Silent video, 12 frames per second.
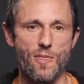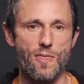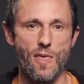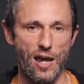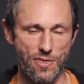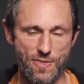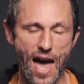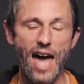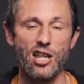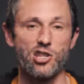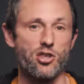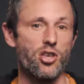like,
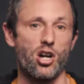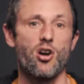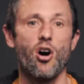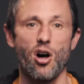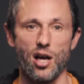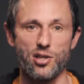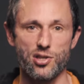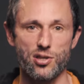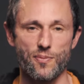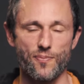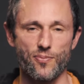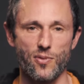that is the
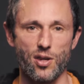cause.